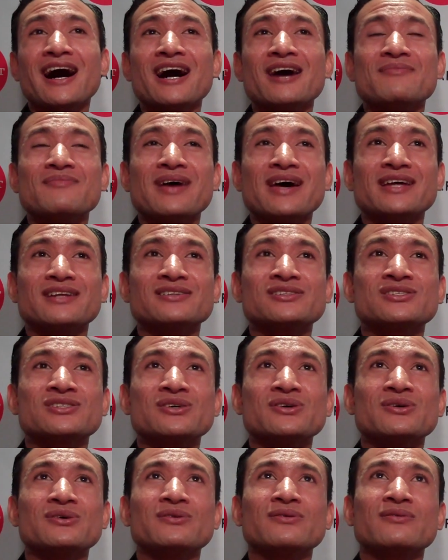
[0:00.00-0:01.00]
and
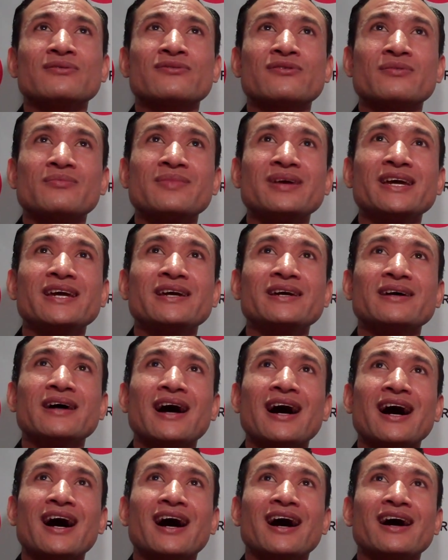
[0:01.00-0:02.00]
so for
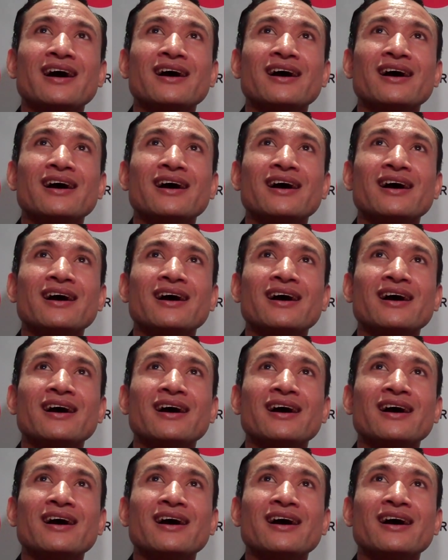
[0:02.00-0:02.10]
me,